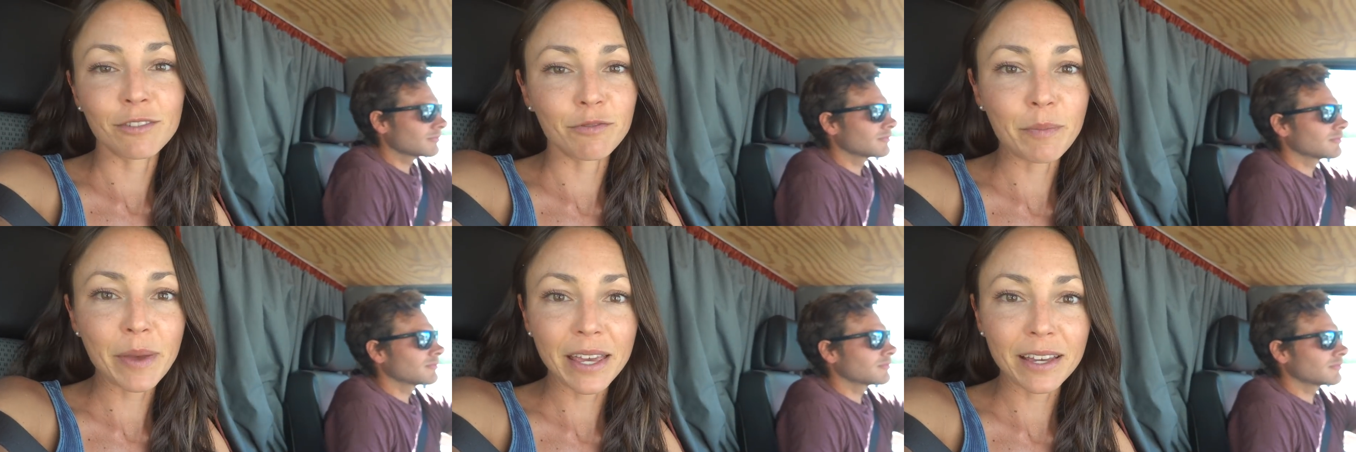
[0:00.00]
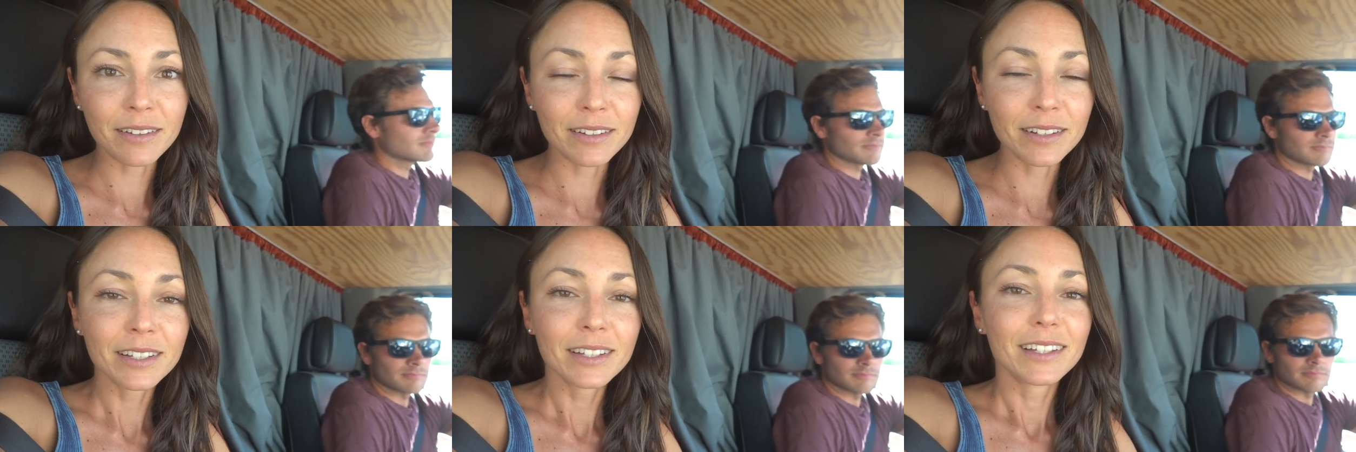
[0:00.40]
Speaker 1: of
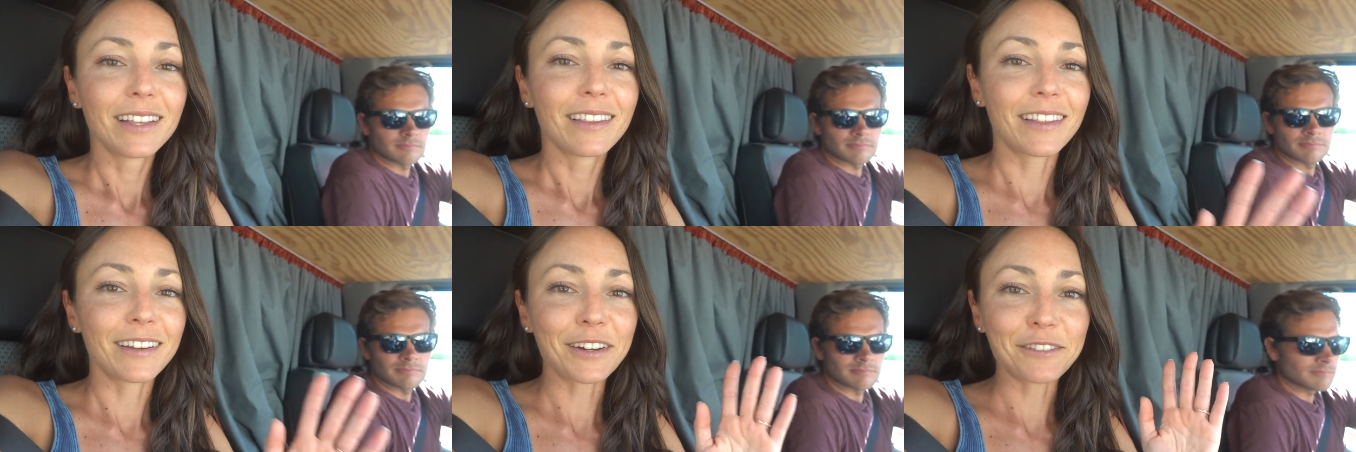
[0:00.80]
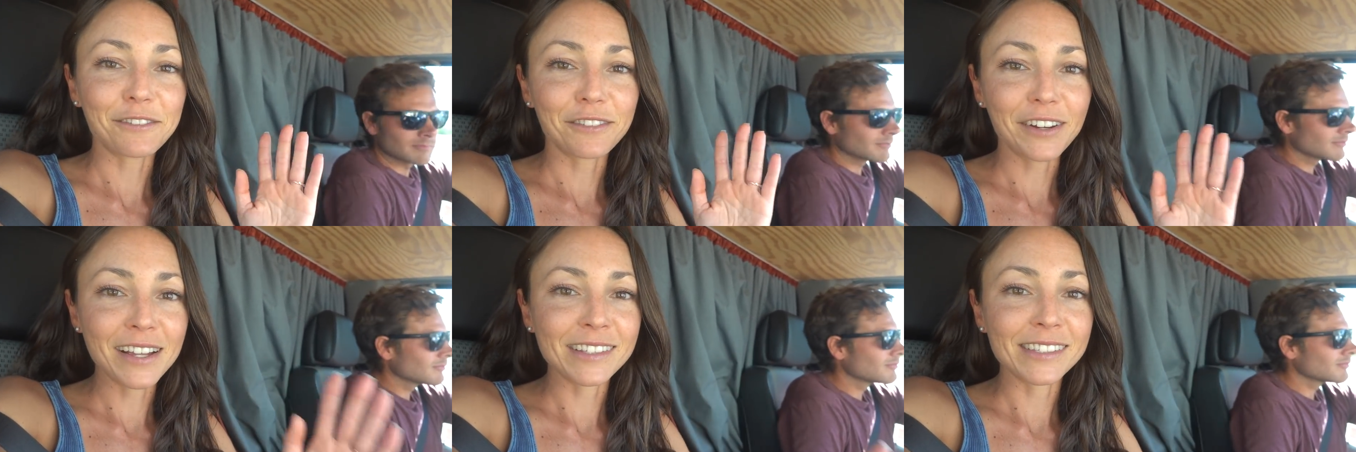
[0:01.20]
mail that our
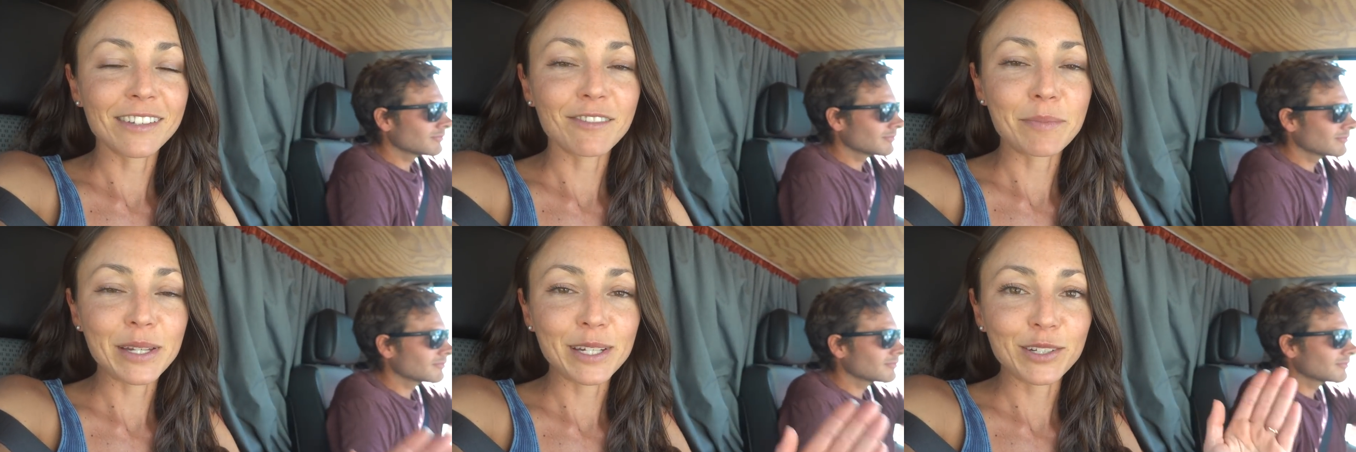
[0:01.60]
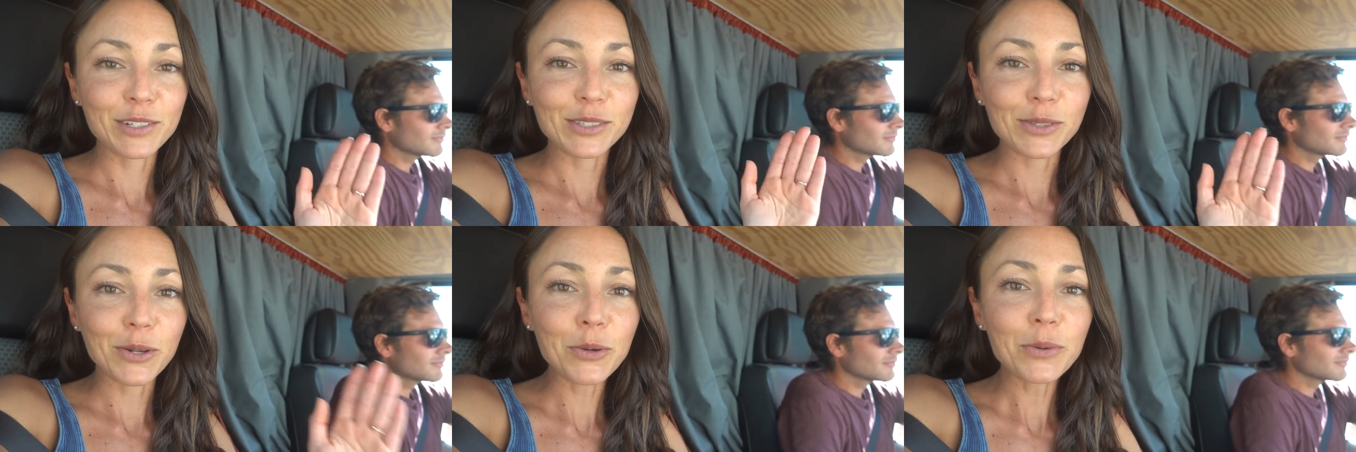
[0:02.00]
friends have been
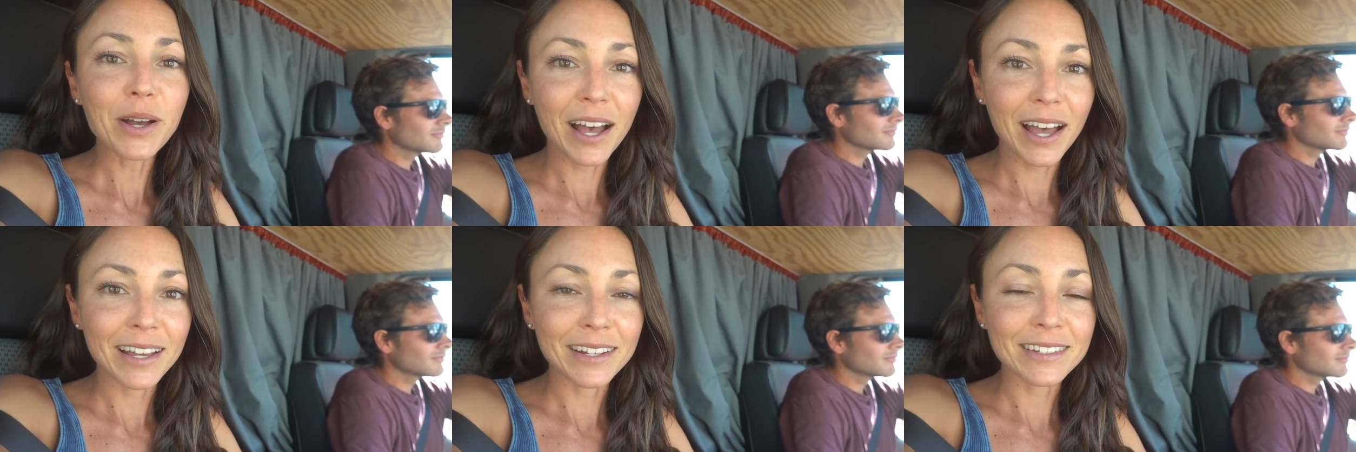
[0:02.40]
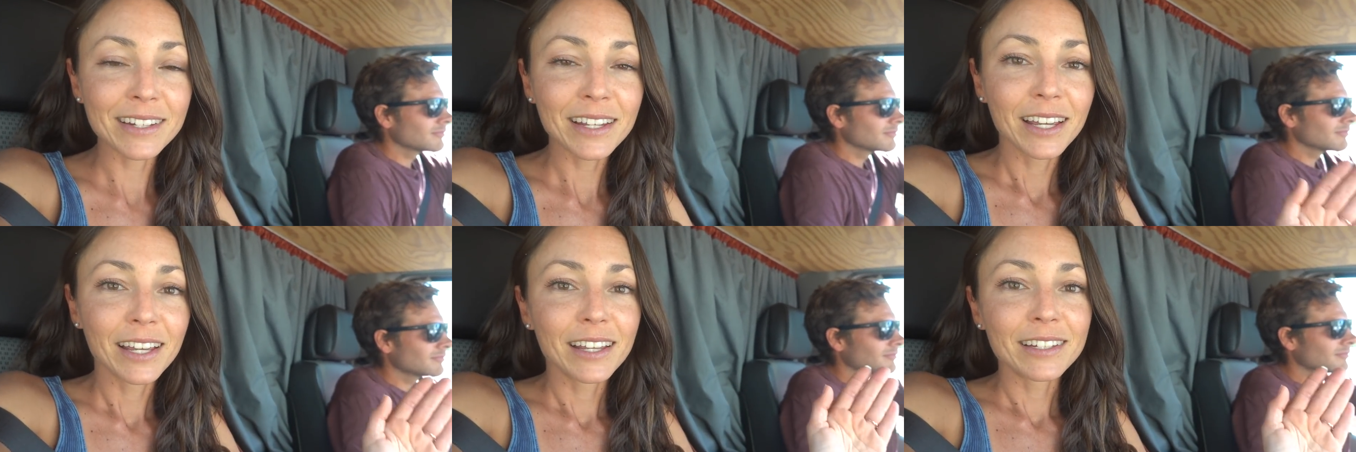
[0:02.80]
so kind
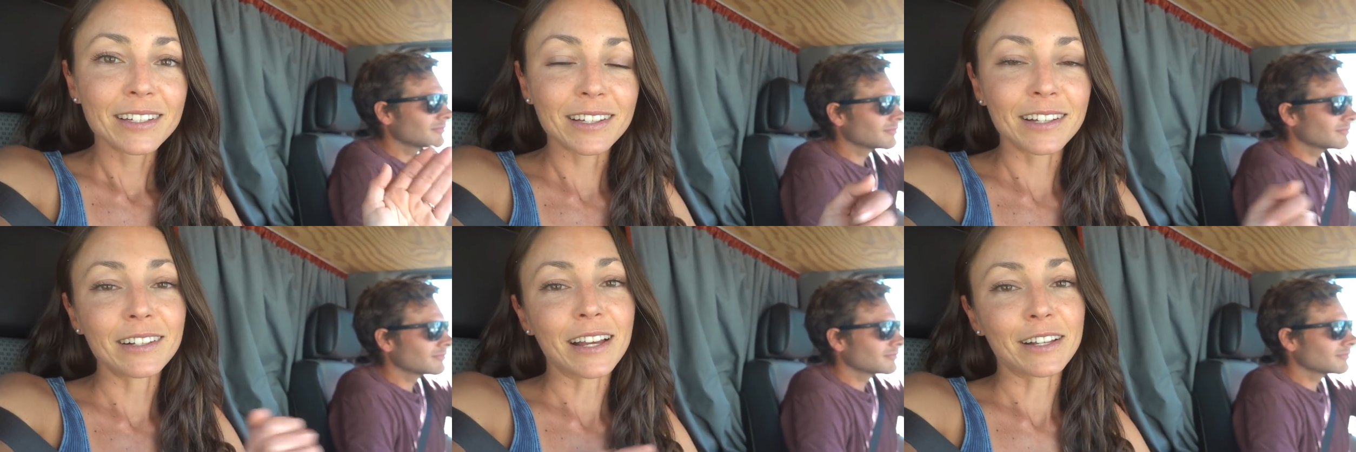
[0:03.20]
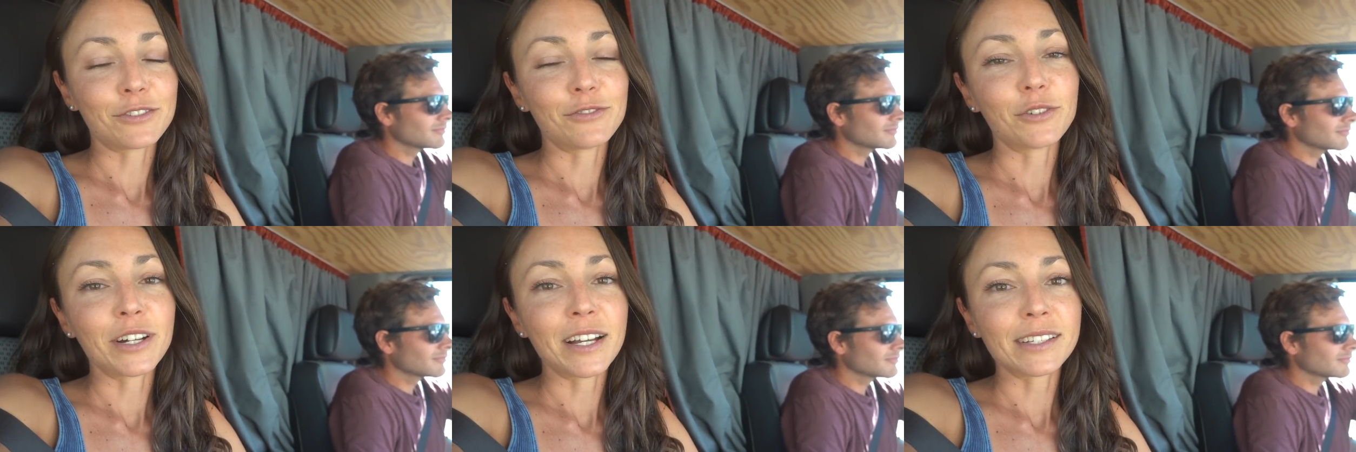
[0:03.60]
to collect
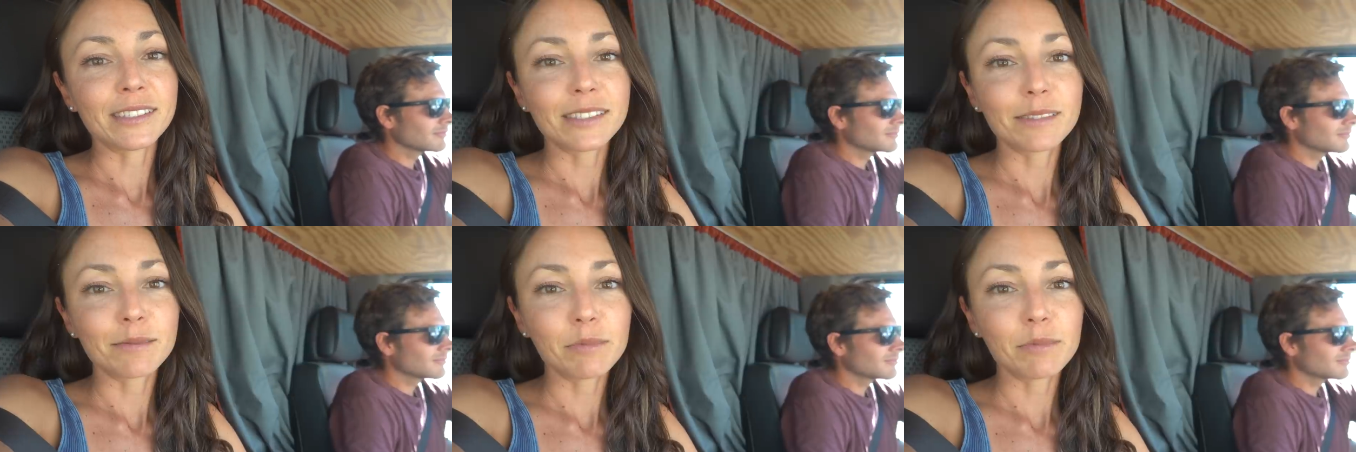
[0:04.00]
for us,